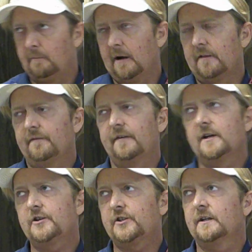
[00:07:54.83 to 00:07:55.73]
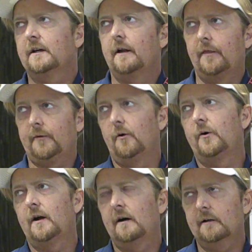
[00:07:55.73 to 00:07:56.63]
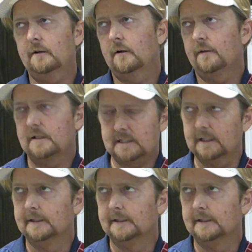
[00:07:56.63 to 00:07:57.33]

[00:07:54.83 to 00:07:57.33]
the fish and throw it on the skillet.